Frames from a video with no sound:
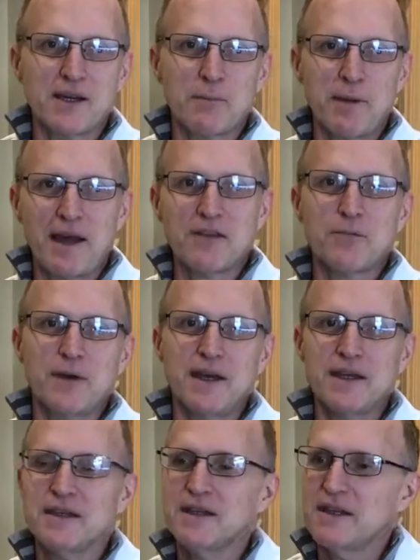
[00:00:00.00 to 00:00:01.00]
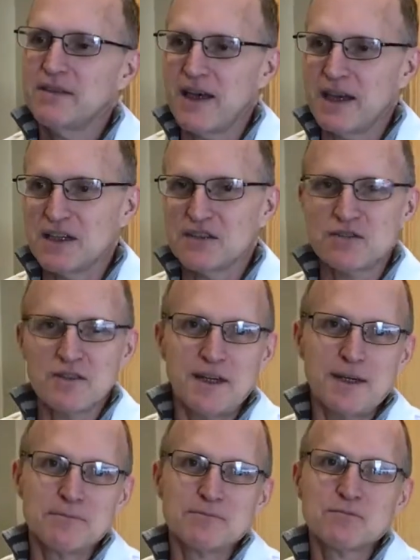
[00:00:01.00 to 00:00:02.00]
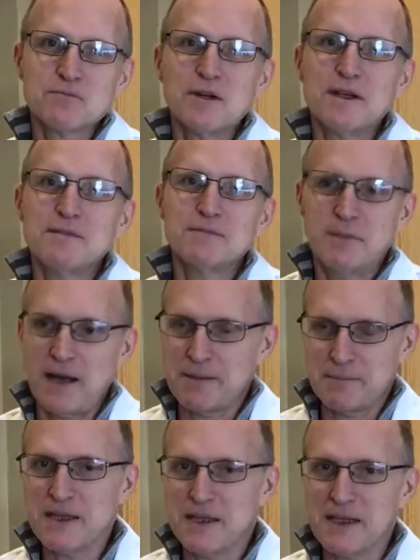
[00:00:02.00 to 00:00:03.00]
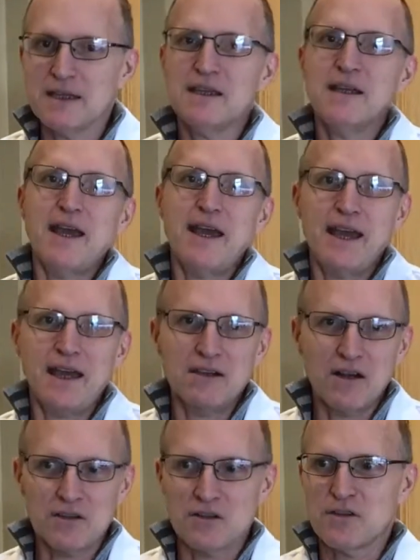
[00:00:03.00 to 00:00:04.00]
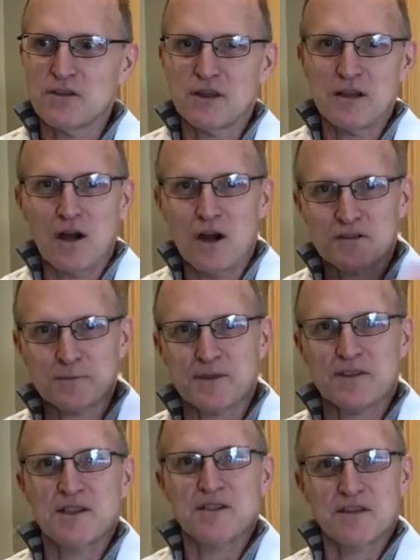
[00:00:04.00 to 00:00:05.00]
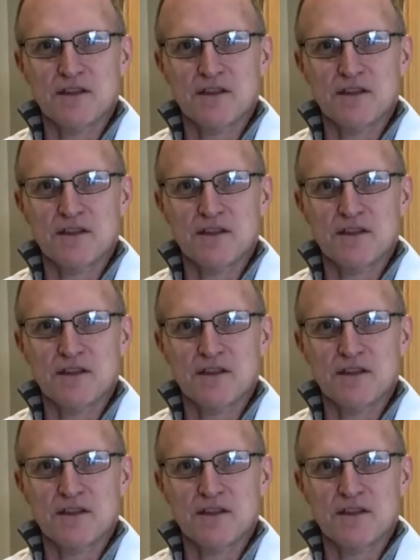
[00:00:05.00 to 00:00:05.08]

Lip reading: care pathway that is run by me and under the auspices